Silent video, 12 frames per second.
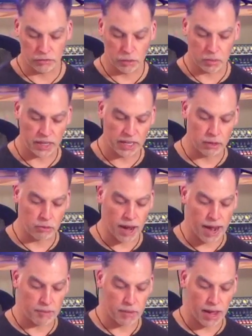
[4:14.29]
If you're playing a
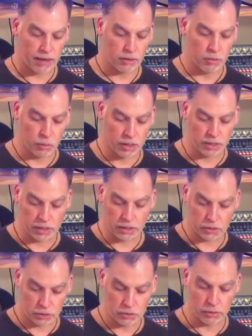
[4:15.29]
ride pattern, 1,
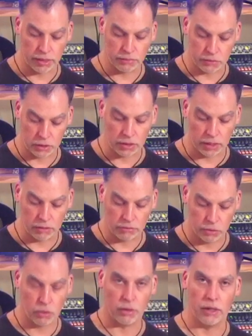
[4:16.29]
2, 3, 4,